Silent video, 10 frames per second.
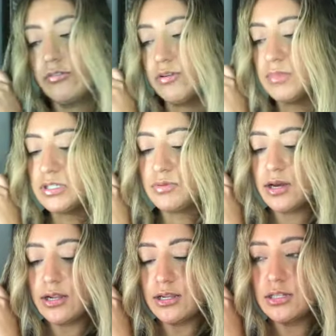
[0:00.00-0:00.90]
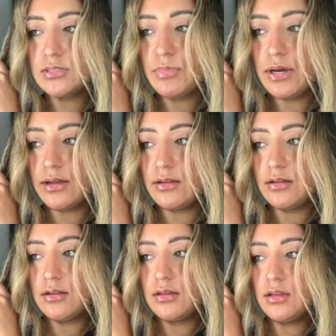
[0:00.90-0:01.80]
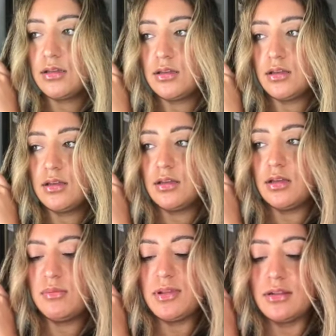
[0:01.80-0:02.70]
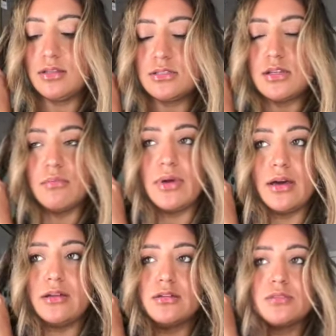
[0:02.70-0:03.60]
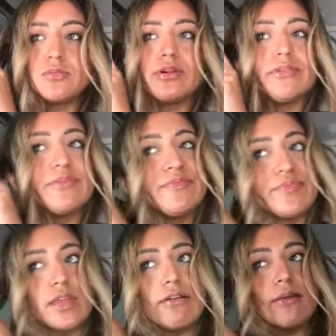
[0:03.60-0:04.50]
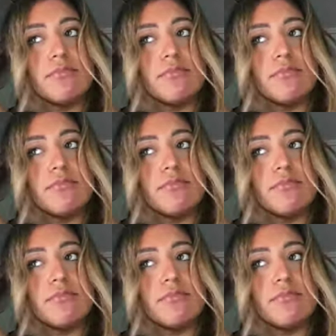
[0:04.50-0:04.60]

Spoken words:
from this product, but I mean, it's not bad. It's whatever. All